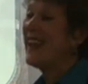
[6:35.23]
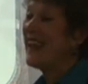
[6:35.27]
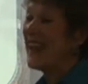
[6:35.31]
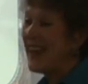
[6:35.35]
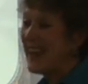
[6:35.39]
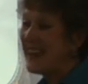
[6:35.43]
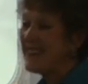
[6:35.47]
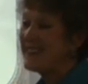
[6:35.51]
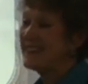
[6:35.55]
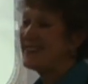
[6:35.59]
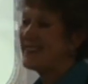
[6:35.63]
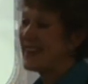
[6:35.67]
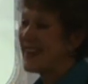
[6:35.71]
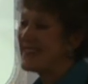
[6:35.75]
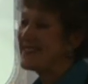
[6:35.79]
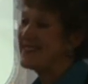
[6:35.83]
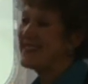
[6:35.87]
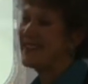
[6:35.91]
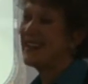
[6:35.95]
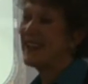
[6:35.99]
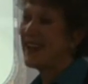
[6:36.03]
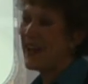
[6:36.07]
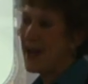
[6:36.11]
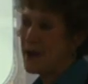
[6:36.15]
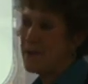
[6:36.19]
it
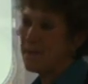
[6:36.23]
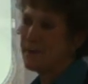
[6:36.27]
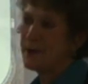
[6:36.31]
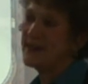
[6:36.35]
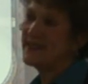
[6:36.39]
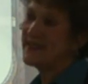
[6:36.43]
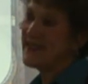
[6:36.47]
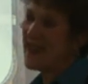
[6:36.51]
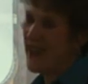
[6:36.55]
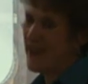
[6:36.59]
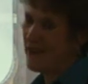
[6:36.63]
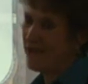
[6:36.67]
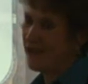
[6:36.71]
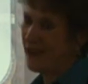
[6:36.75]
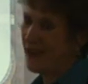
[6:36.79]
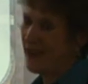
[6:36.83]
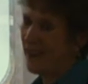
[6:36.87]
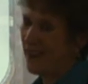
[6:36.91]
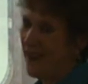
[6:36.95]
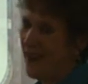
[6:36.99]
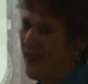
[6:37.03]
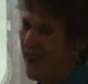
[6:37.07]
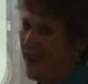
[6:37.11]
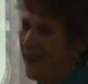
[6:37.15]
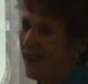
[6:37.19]
does encompass
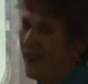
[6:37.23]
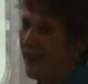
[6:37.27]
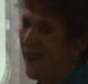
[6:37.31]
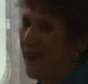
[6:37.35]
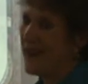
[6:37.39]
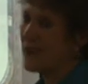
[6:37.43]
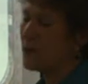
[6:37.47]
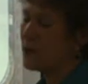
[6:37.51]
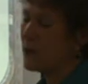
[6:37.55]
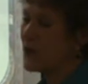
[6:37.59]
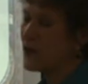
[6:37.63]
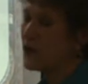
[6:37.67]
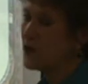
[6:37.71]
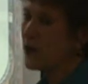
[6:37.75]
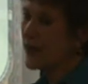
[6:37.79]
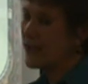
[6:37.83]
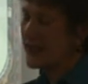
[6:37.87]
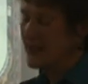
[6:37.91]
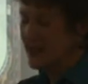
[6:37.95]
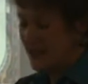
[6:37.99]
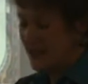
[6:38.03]
everything. And we try to